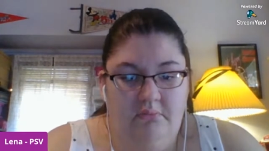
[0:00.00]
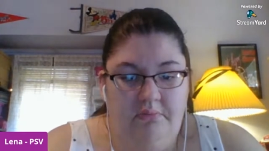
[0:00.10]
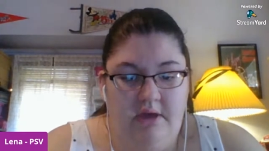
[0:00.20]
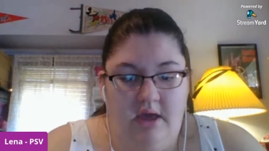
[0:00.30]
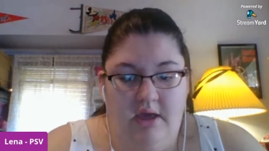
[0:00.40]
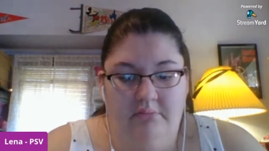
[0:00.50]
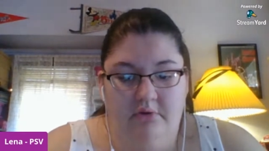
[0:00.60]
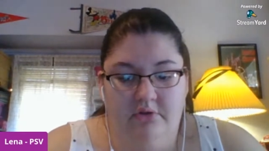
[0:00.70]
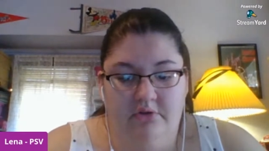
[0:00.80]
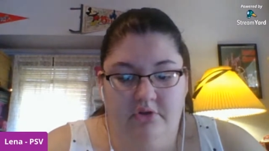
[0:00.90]
be
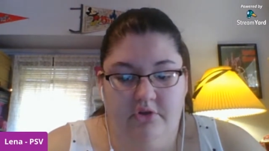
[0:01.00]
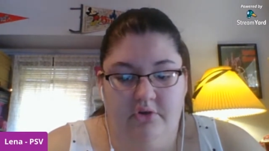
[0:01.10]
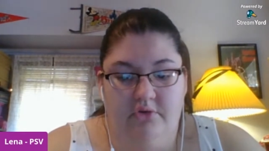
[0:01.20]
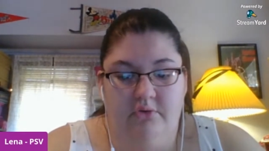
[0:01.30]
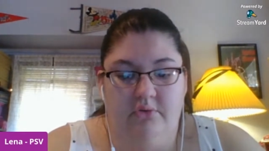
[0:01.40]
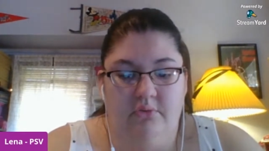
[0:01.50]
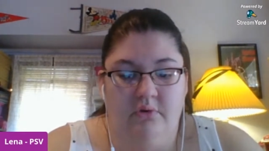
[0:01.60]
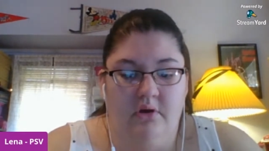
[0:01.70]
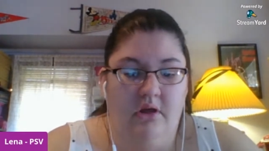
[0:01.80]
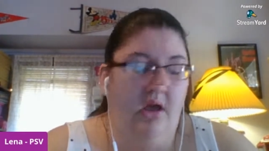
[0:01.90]
able
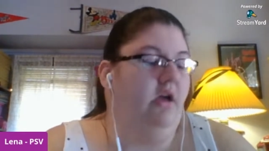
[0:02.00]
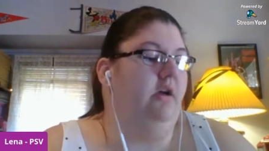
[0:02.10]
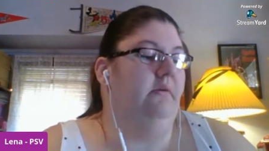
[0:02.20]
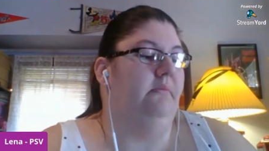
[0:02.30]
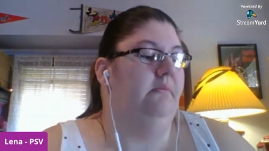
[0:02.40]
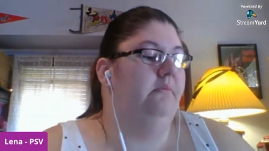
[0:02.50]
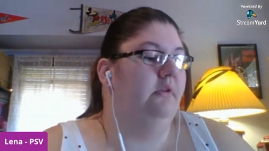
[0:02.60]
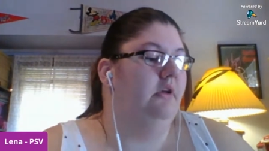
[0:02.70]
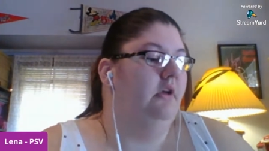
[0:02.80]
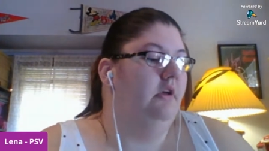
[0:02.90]
to
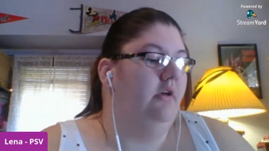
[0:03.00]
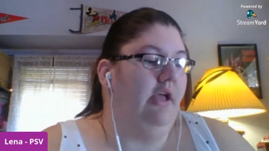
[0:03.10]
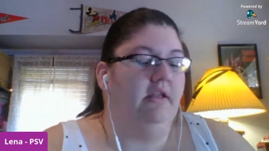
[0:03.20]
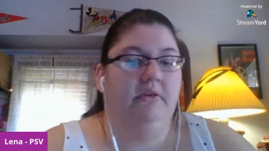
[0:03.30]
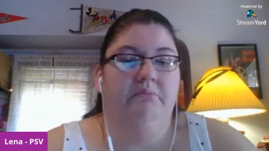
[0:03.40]
like